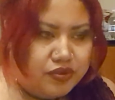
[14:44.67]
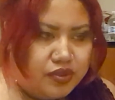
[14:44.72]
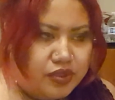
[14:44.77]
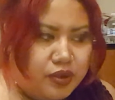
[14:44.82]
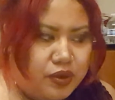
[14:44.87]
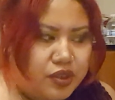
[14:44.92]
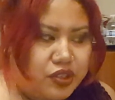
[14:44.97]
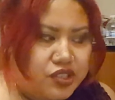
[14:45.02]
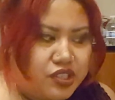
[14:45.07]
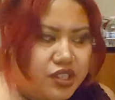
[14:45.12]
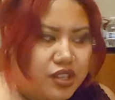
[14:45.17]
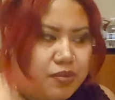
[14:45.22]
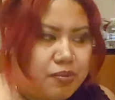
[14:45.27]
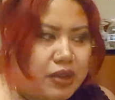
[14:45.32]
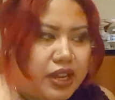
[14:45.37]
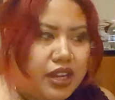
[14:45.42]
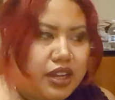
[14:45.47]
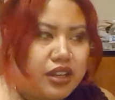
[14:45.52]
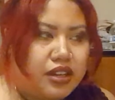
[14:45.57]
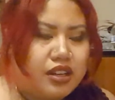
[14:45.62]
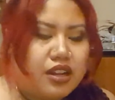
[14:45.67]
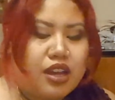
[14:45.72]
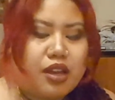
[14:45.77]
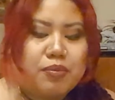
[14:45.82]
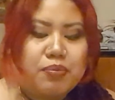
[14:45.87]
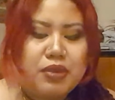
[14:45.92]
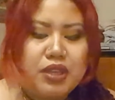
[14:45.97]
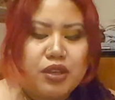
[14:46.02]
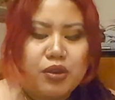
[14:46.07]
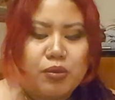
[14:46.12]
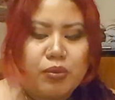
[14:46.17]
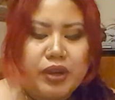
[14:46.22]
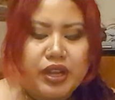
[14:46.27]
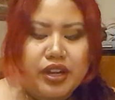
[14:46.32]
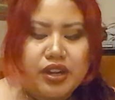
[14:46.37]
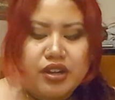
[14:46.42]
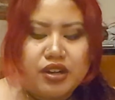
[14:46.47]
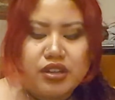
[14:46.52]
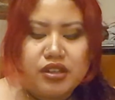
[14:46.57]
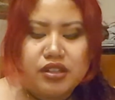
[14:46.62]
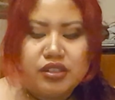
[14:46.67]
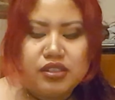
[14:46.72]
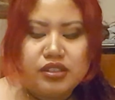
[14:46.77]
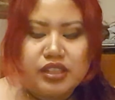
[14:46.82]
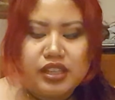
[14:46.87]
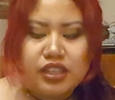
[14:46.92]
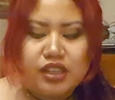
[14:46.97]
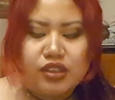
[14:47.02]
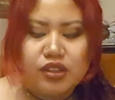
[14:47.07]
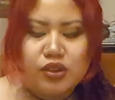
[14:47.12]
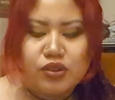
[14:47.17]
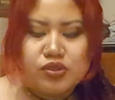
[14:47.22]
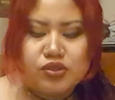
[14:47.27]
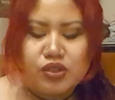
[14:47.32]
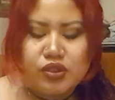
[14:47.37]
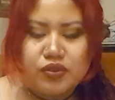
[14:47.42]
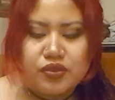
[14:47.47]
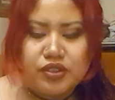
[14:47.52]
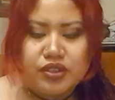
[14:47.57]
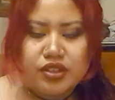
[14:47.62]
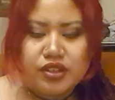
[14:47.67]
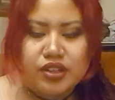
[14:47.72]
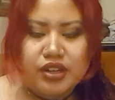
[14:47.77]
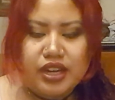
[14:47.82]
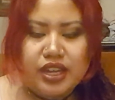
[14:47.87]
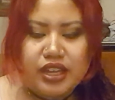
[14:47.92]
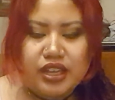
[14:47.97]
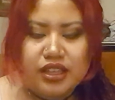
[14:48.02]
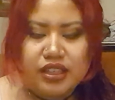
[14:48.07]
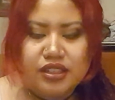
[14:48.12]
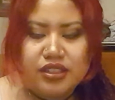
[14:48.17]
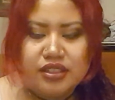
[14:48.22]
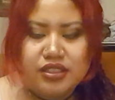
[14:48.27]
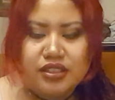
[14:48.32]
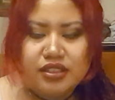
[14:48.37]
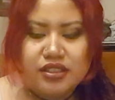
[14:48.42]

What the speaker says: Or she might not be aware, like it goes over her head.